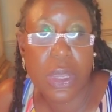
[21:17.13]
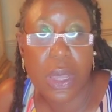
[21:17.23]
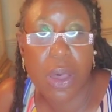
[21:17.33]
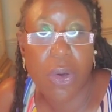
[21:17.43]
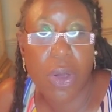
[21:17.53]

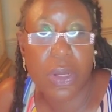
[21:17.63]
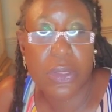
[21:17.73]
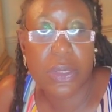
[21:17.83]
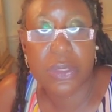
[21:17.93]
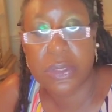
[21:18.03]
or
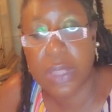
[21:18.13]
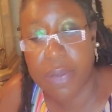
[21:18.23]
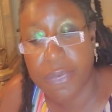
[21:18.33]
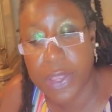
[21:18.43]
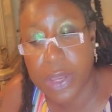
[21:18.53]

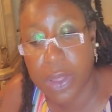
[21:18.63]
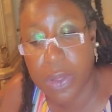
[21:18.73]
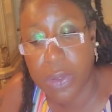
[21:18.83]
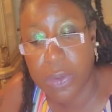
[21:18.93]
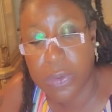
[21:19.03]
stuffy
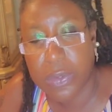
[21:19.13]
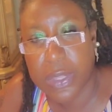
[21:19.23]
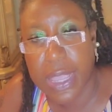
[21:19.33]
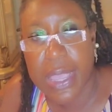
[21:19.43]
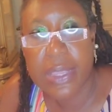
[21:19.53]

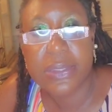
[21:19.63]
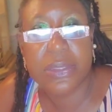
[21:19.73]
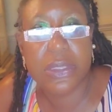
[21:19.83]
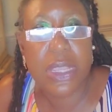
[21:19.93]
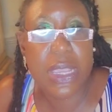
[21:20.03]
nose,
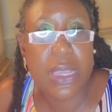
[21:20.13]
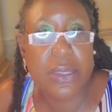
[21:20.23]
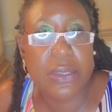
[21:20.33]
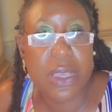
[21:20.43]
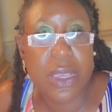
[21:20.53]

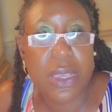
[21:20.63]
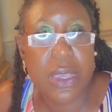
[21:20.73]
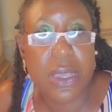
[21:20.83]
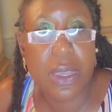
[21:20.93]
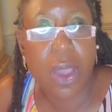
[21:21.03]

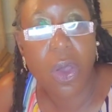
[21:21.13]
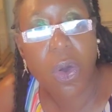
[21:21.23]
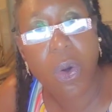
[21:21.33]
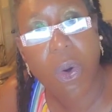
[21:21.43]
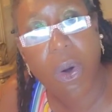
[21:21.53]
sneezing,
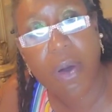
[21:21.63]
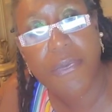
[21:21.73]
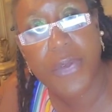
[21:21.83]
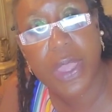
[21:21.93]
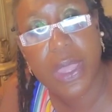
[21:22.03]

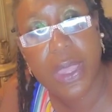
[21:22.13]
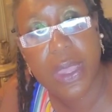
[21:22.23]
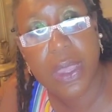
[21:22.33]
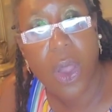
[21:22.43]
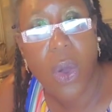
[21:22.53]

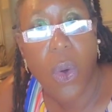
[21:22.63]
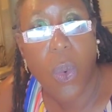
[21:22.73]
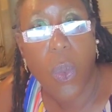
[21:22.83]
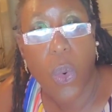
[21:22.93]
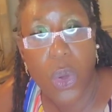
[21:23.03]
coughing,
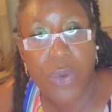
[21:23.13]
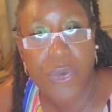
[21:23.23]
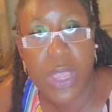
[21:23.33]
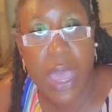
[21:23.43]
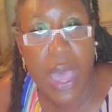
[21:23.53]

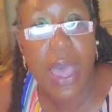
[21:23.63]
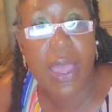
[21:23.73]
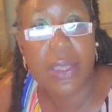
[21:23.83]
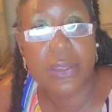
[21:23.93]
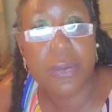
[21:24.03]
watery
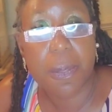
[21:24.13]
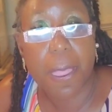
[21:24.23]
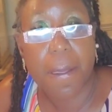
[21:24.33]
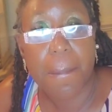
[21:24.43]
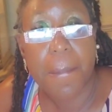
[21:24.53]
eyes.
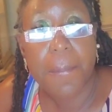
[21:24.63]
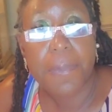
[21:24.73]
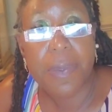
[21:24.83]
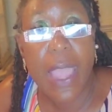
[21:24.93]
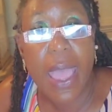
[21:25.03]

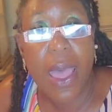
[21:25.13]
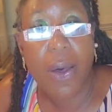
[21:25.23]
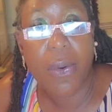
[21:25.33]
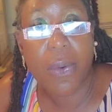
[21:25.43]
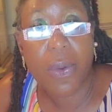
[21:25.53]

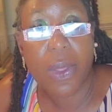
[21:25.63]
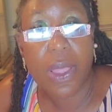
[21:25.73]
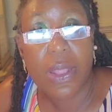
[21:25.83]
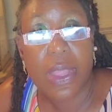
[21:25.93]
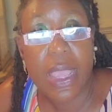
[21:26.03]
Now,
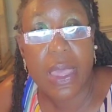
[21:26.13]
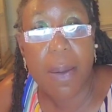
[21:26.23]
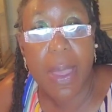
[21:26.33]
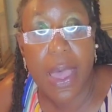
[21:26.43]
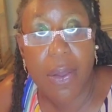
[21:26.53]
think
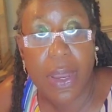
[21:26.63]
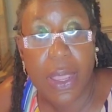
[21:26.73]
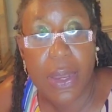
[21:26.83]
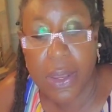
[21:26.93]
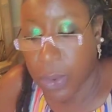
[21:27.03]
about
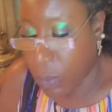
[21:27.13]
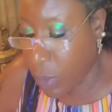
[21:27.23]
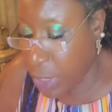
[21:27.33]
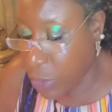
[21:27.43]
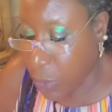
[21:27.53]
it.
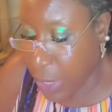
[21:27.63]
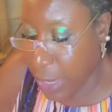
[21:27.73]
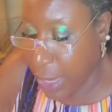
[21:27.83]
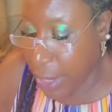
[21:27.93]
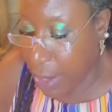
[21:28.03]
When you
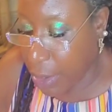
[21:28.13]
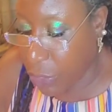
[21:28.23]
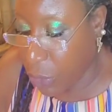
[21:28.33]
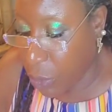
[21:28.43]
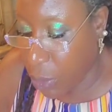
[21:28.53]
hear
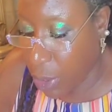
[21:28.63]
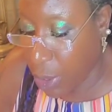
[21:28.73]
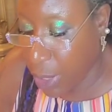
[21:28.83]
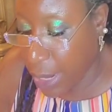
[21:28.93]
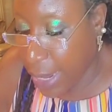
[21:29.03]
the
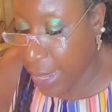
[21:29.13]
word